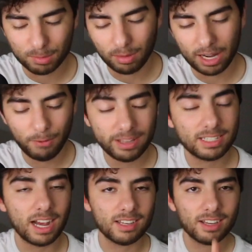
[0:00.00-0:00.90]
But anyways,
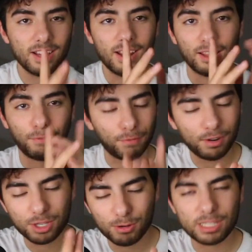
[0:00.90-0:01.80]
guys, the
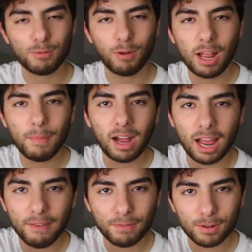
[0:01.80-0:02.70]
first reason why I
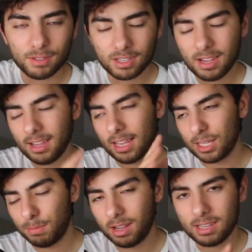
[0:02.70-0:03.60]
buy iPhones is
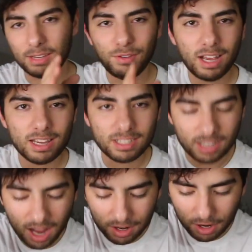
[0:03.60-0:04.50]
because, if you guys did
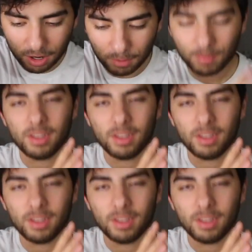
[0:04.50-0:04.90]
not know,